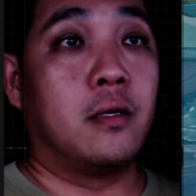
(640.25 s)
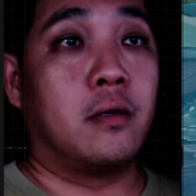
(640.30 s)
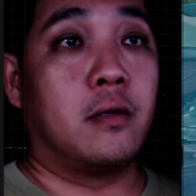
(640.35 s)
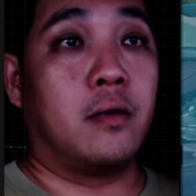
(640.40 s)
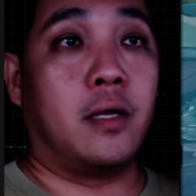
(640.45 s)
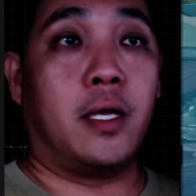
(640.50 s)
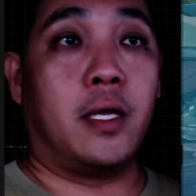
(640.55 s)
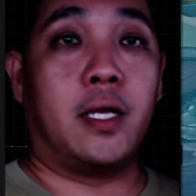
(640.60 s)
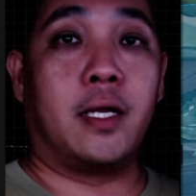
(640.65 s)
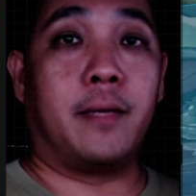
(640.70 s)

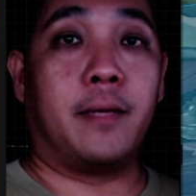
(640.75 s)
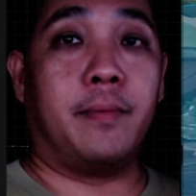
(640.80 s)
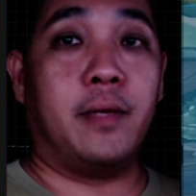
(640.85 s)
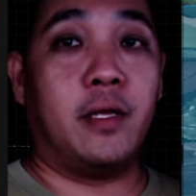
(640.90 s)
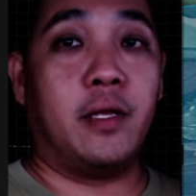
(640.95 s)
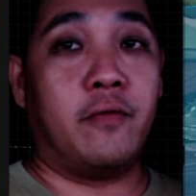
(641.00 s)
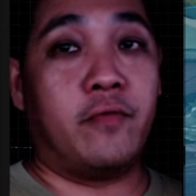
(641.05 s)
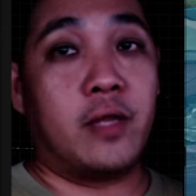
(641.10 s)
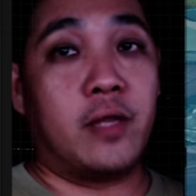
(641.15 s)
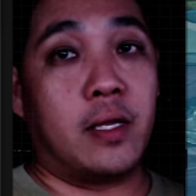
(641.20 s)
and I
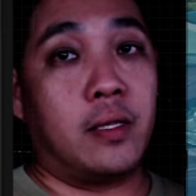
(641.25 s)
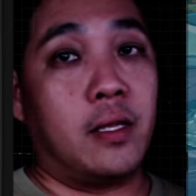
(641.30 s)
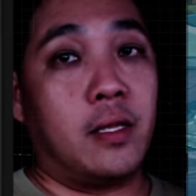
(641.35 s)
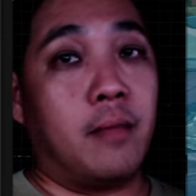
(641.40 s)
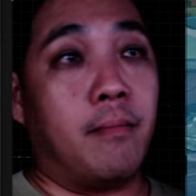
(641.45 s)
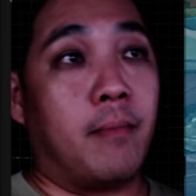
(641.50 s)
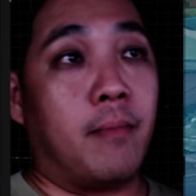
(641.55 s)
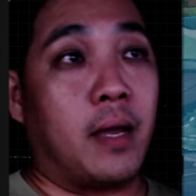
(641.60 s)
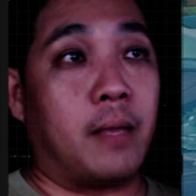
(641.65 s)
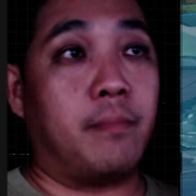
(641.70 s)
believe that they
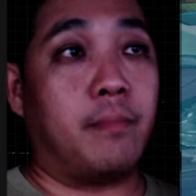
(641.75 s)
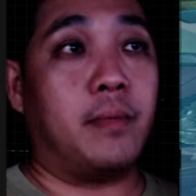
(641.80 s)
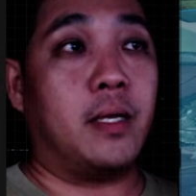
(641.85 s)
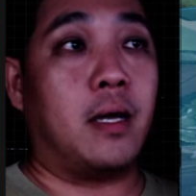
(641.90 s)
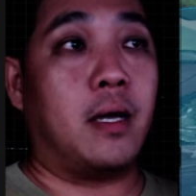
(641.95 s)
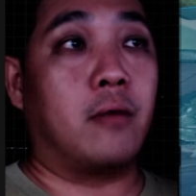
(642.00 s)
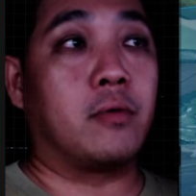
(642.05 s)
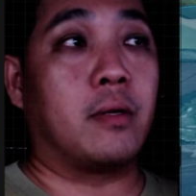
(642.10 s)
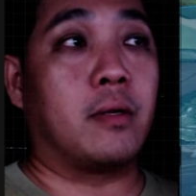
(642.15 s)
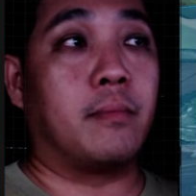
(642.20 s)
might be
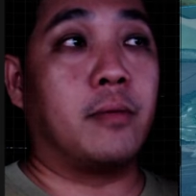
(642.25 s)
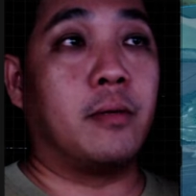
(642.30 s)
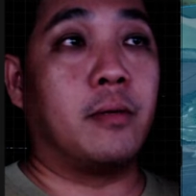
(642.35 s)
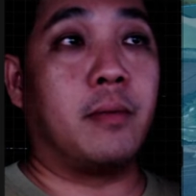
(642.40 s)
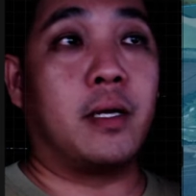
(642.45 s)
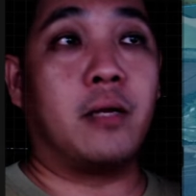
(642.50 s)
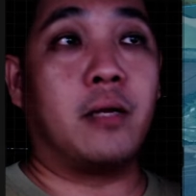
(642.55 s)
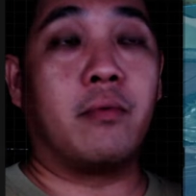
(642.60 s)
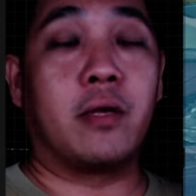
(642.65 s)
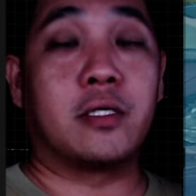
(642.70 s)
outnumbered
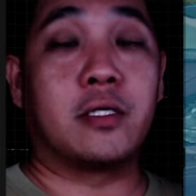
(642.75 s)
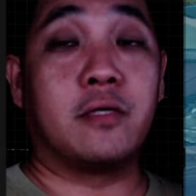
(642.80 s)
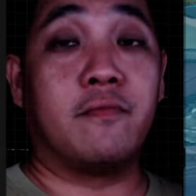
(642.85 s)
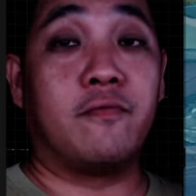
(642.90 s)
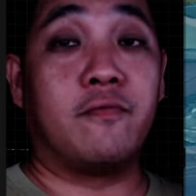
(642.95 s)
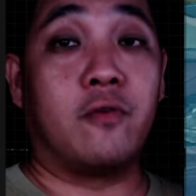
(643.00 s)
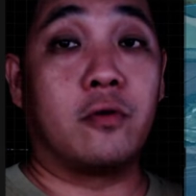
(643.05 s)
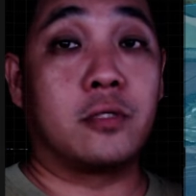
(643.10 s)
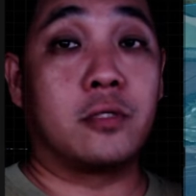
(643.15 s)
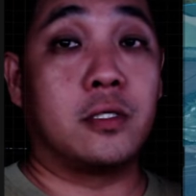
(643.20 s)
by the Russian
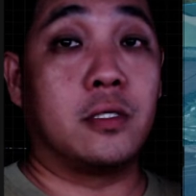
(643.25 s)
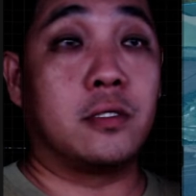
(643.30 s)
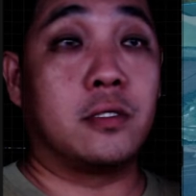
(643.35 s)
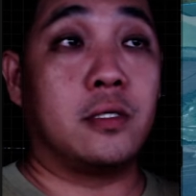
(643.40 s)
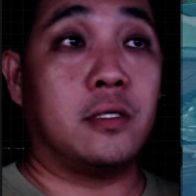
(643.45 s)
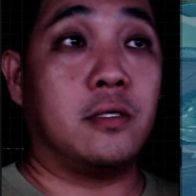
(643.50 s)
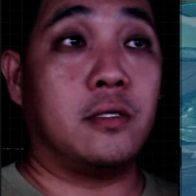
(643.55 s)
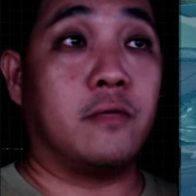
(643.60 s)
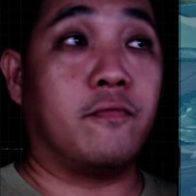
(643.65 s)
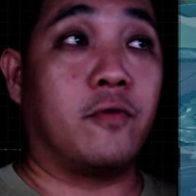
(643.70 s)
forces
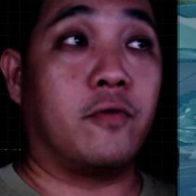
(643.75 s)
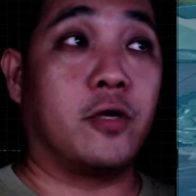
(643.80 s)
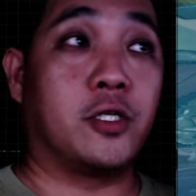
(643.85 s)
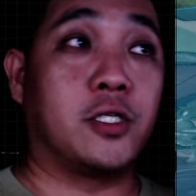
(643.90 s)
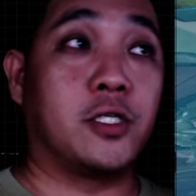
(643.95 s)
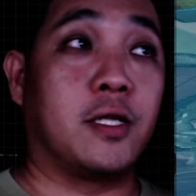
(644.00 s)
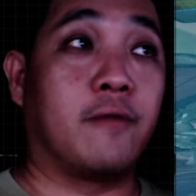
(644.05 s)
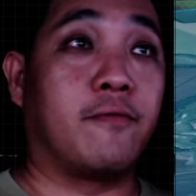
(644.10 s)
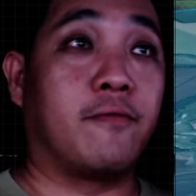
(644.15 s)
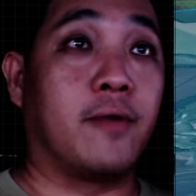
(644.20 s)
in the
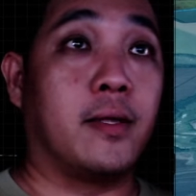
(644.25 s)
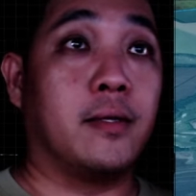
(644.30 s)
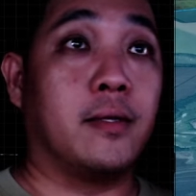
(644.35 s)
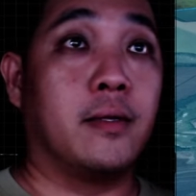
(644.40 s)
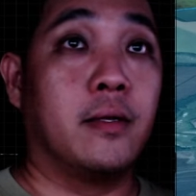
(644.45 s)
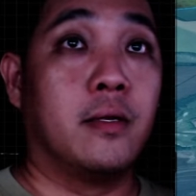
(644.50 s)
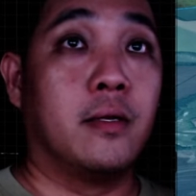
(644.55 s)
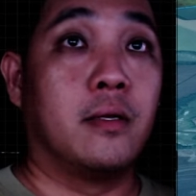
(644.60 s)
Dvorichna Front,